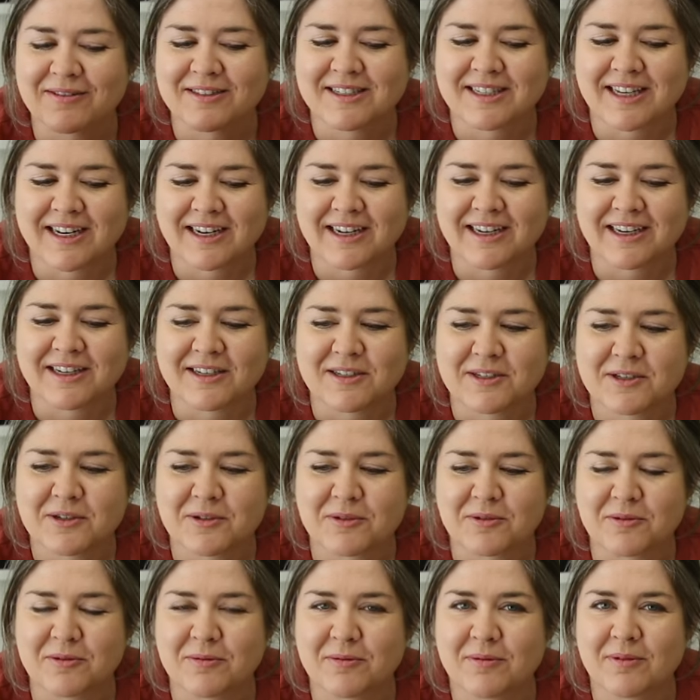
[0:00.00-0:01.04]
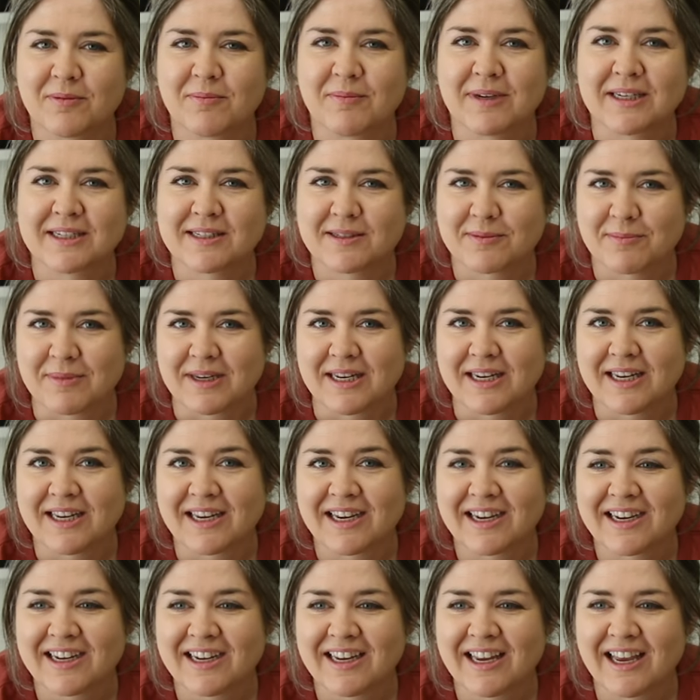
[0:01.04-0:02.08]
was getting into mixed
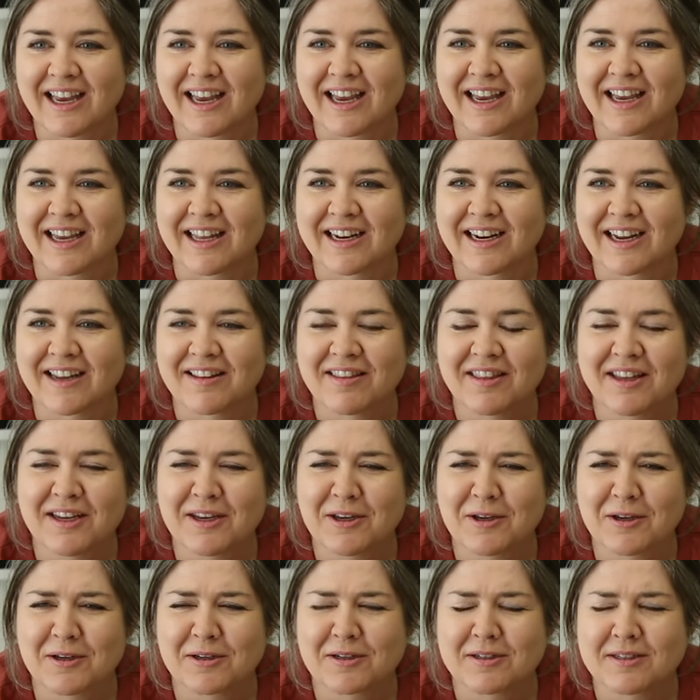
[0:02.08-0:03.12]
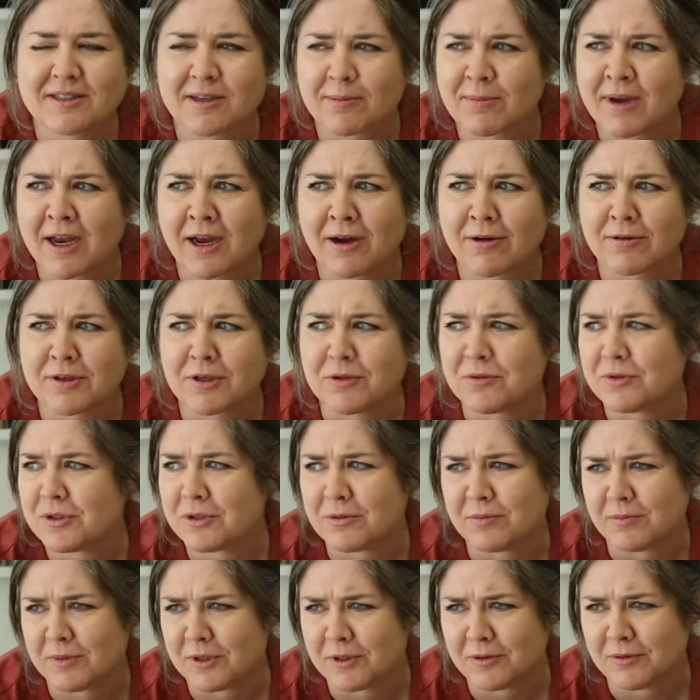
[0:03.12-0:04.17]
media and I think somehow
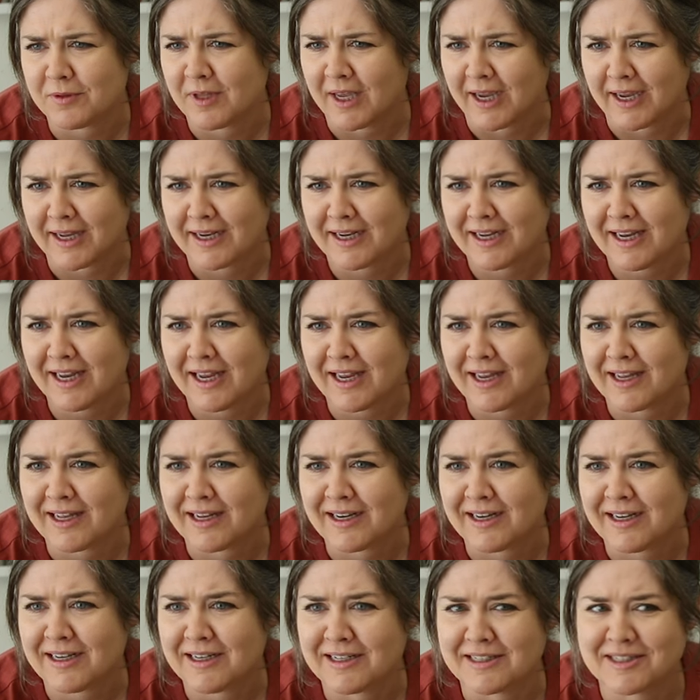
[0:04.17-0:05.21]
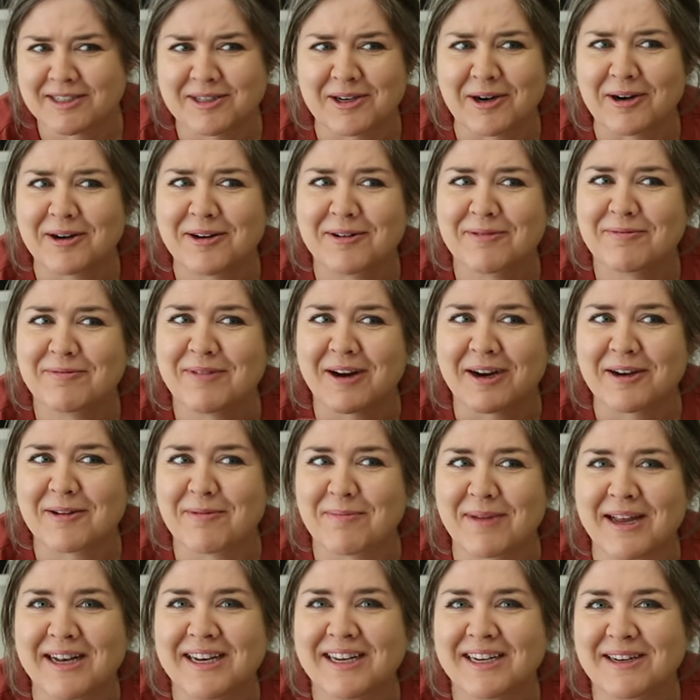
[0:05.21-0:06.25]
YouTube knew that and it started
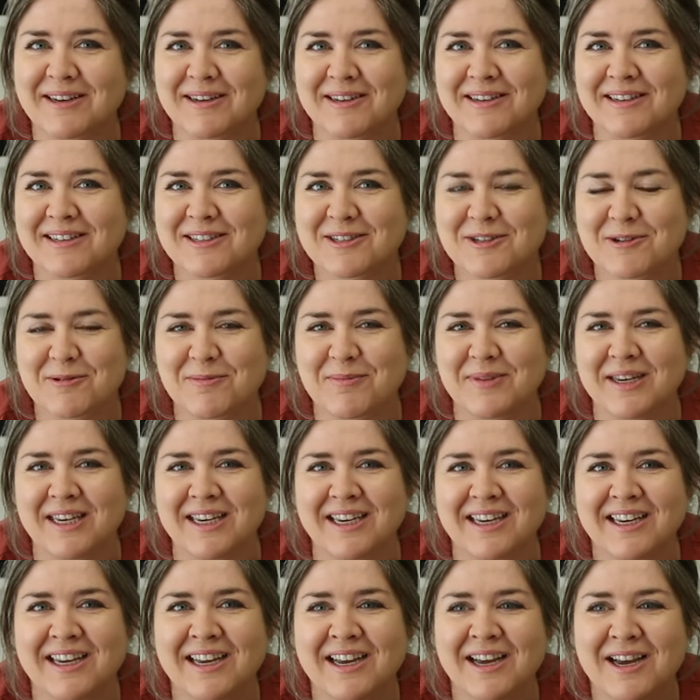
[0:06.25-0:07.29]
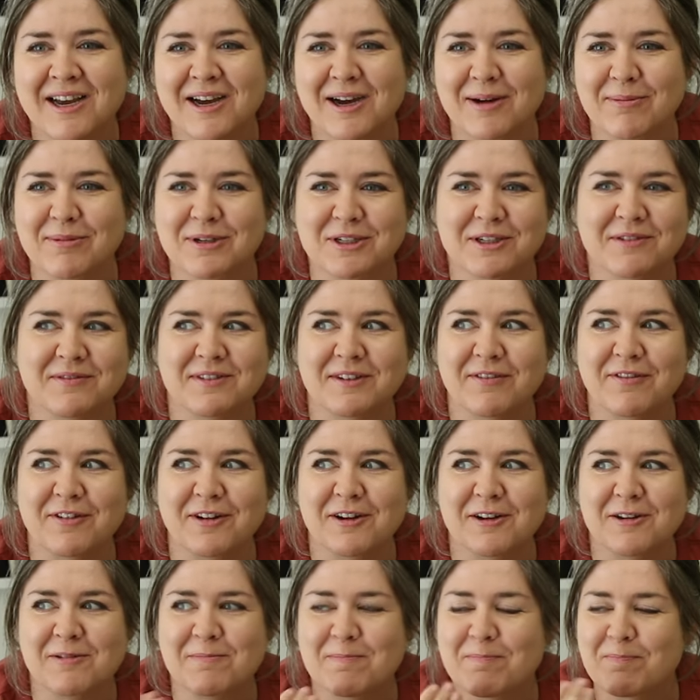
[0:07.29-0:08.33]
recommending to me a bunch of
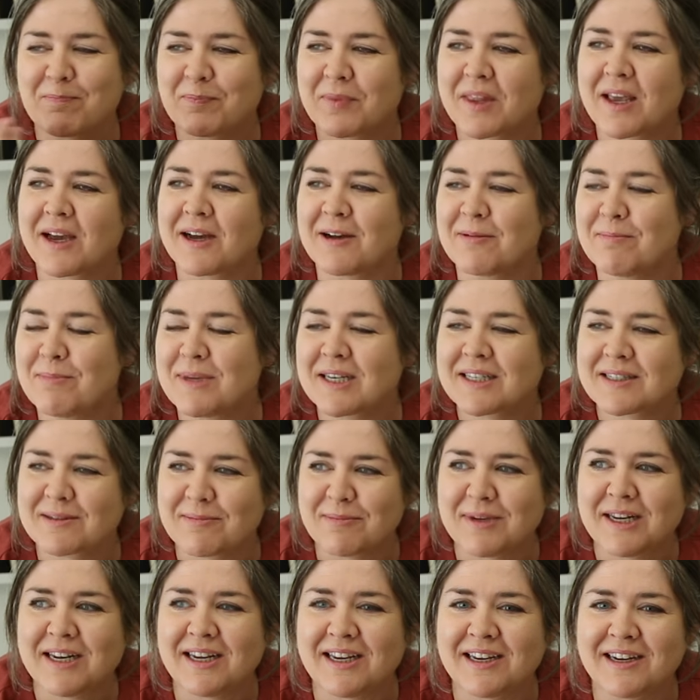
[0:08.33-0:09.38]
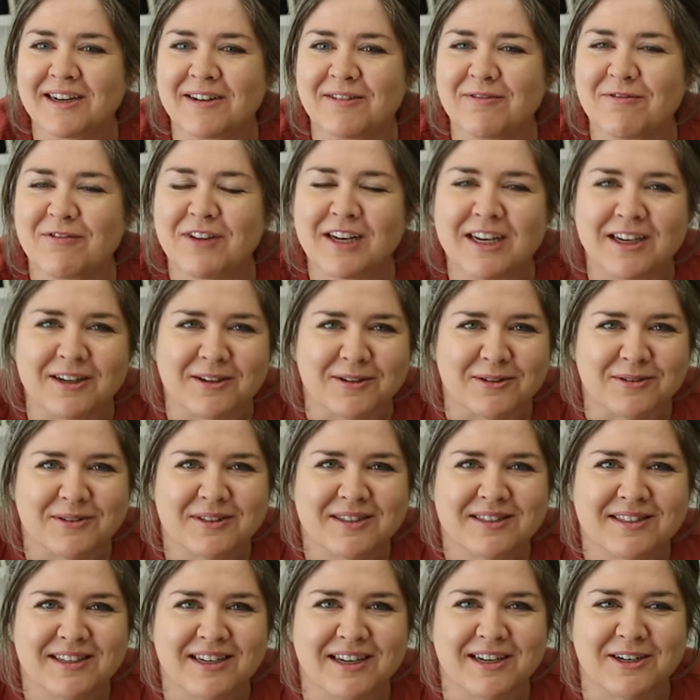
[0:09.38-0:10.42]
different uh, mixed media
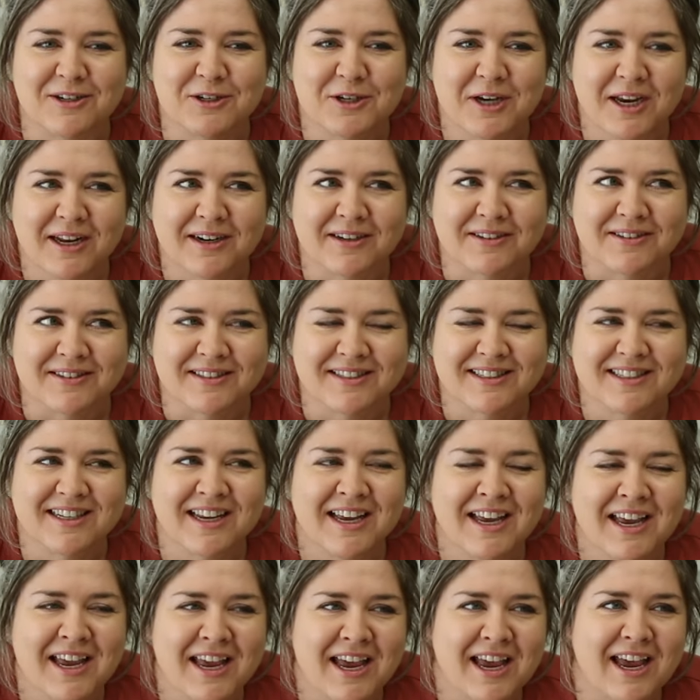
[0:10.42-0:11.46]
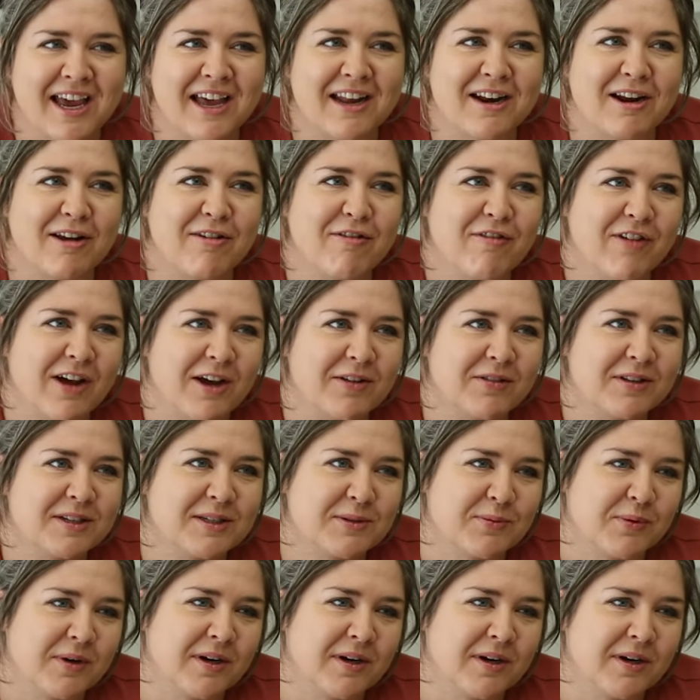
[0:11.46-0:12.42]
videos and channels and I found this